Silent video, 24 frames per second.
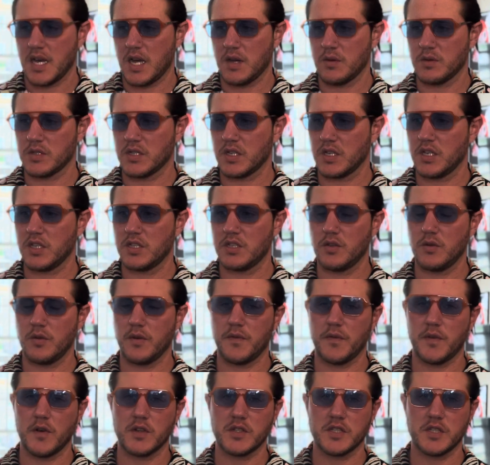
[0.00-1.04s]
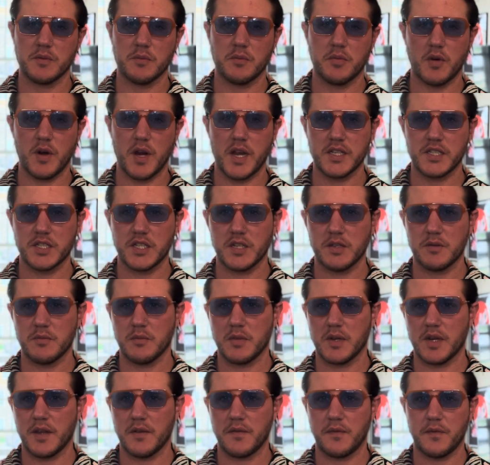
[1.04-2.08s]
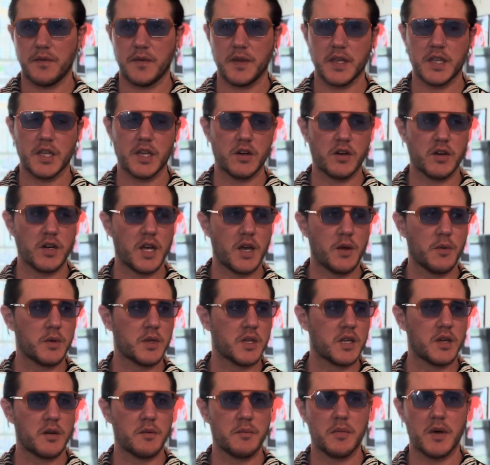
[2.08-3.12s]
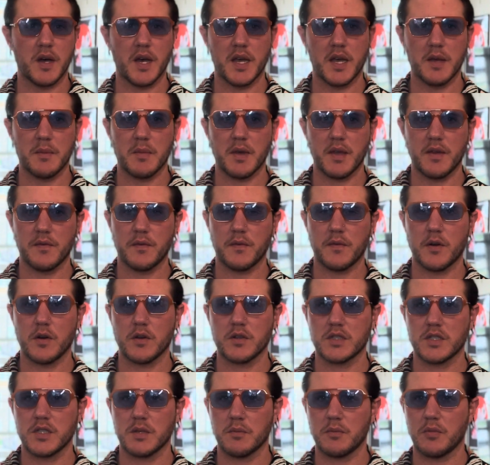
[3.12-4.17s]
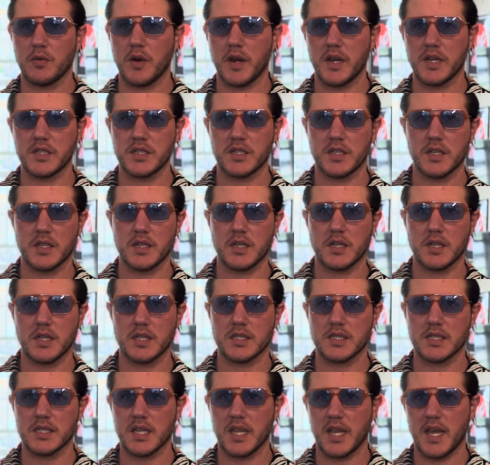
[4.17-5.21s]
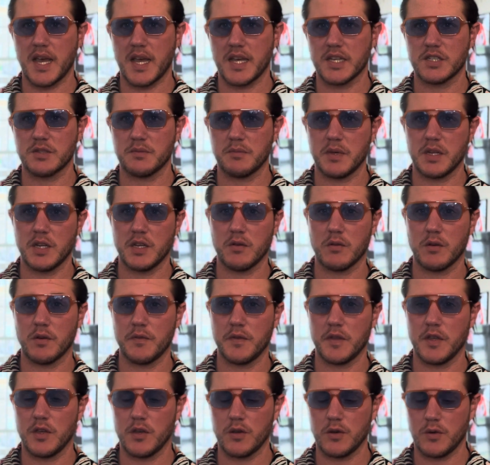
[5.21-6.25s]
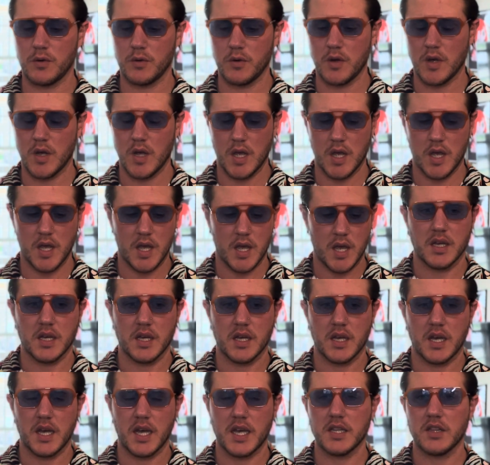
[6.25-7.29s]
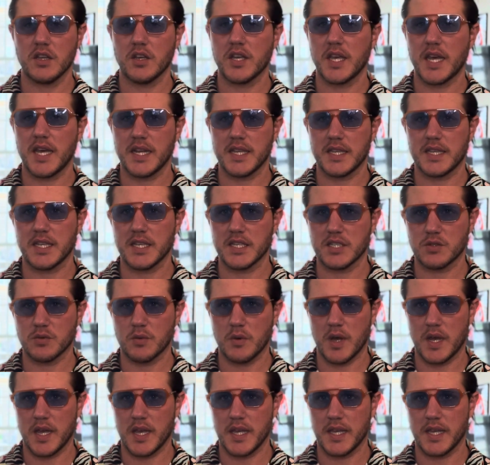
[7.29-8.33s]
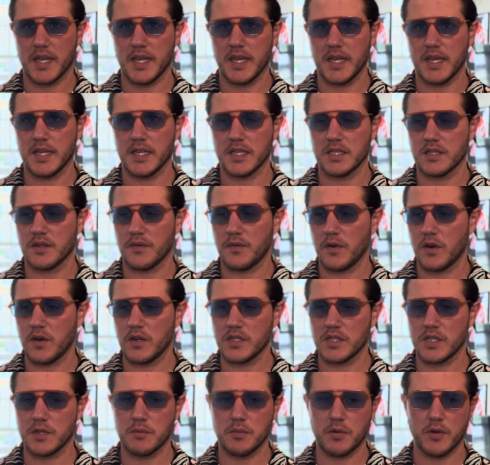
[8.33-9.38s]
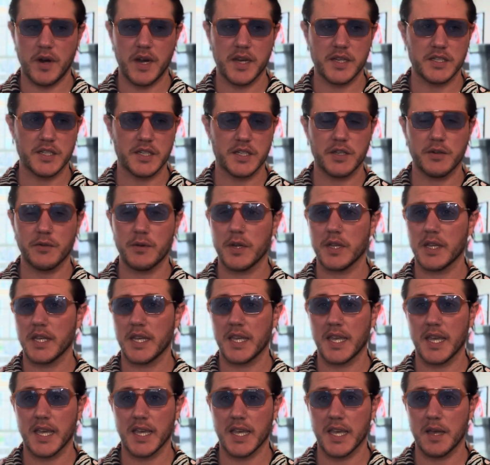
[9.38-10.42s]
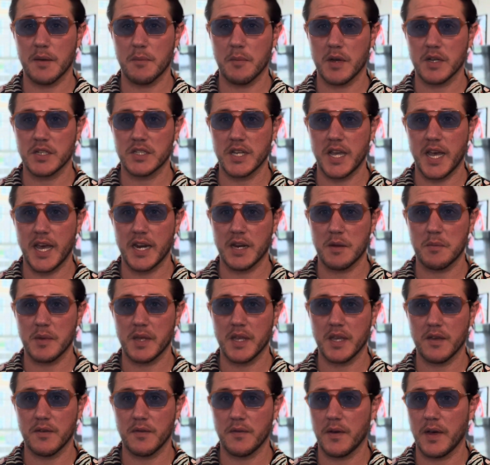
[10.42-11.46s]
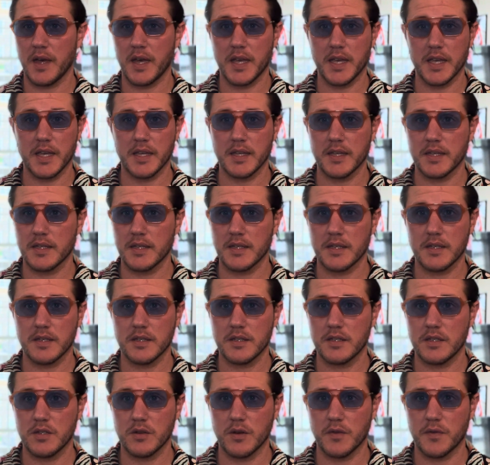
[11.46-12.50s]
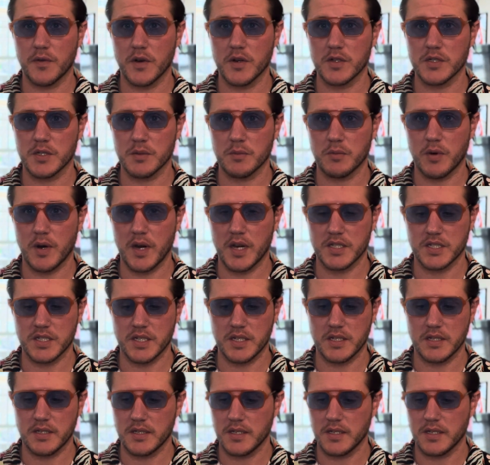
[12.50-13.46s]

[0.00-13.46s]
I was going to do a first impression, but I figured I would combine my first impression / mini review. I look at it this way, is a first impression, you really can't get much out of me if I do a first impression.